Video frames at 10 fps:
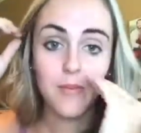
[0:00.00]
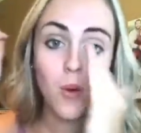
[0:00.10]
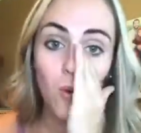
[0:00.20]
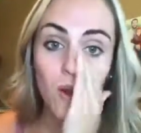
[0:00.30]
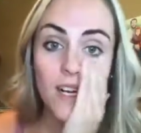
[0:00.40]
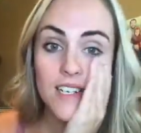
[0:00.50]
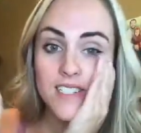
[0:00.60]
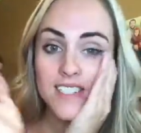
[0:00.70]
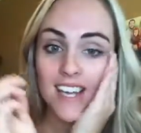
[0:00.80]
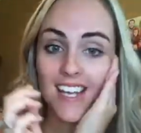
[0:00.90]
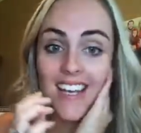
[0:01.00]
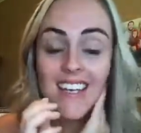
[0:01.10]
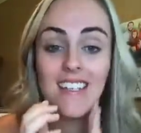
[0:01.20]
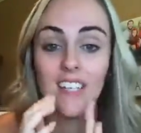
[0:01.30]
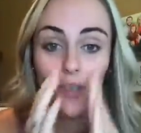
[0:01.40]
pores,
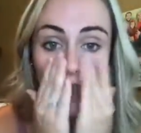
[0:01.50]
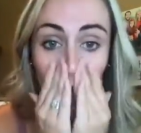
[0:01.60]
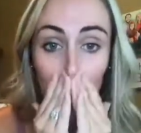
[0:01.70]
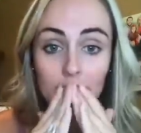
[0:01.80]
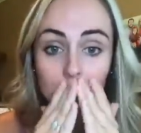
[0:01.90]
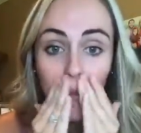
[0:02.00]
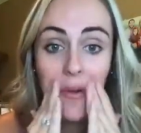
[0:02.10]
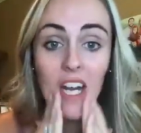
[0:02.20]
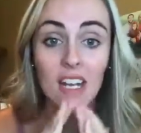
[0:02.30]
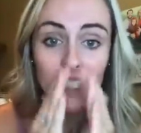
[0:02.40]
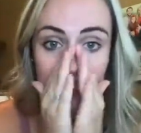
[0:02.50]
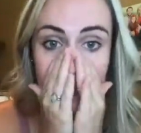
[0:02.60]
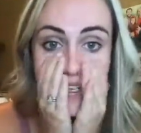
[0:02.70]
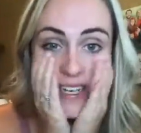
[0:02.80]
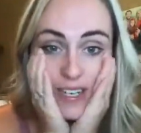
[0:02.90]
and you could actually wear it
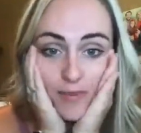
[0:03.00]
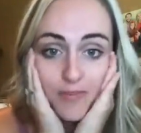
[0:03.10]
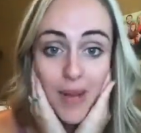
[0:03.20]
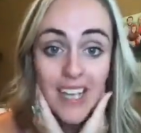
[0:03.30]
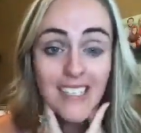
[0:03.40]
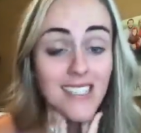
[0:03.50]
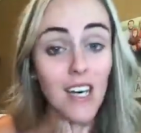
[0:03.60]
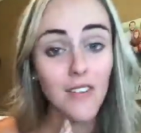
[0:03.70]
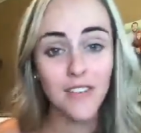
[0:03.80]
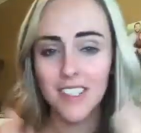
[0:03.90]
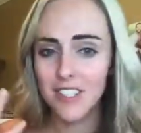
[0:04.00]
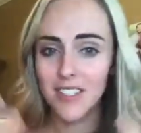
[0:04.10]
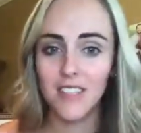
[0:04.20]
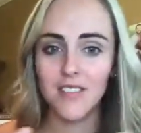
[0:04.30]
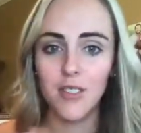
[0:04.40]
by itself. It
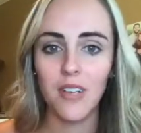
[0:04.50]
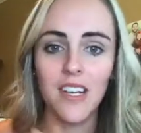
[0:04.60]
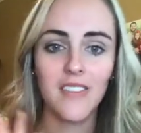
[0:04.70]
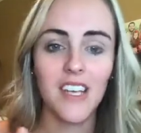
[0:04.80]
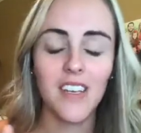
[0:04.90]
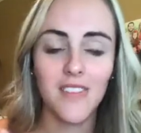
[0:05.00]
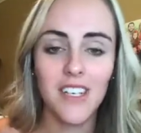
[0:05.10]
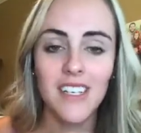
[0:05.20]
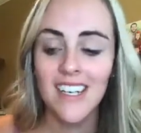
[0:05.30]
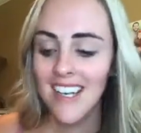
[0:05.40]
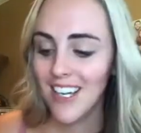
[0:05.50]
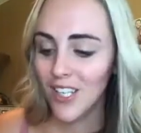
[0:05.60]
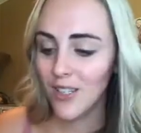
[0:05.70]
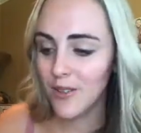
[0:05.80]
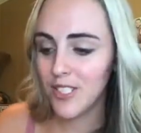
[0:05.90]
just gives you kind of an even
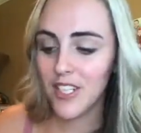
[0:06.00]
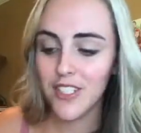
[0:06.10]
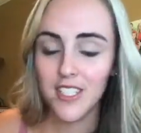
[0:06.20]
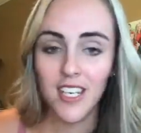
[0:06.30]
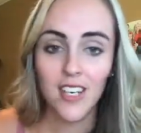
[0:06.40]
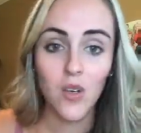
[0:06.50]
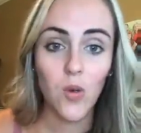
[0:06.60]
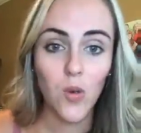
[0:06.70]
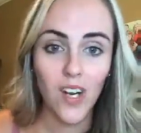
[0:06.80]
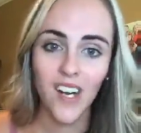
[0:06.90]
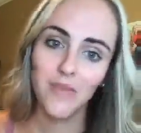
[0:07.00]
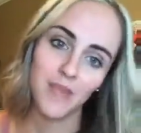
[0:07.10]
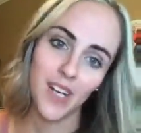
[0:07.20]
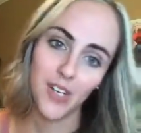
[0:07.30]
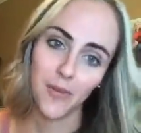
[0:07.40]
glow to your skin, or
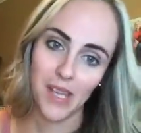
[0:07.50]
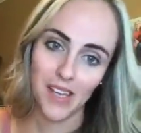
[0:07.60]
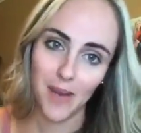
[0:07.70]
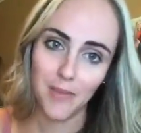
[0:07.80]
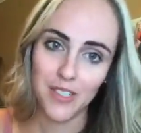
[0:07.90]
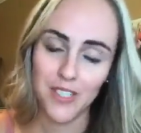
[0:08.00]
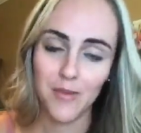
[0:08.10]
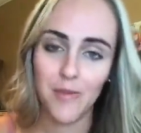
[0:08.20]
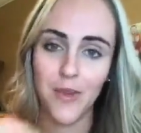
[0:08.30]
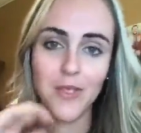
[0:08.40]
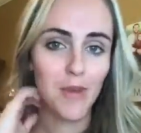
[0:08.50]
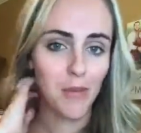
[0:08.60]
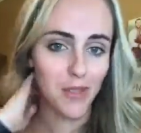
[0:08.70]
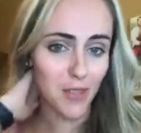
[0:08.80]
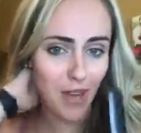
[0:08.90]
under makeup, which is what most
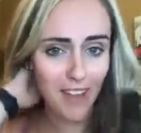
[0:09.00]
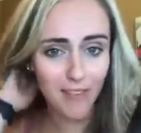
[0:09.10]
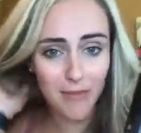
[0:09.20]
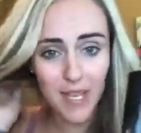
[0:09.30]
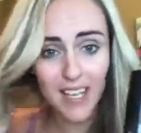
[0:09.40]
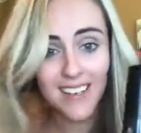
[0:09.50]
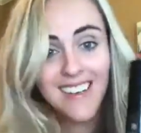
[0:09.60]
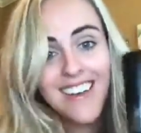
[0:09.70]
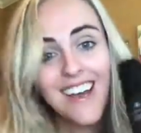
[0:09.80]
people do. I have men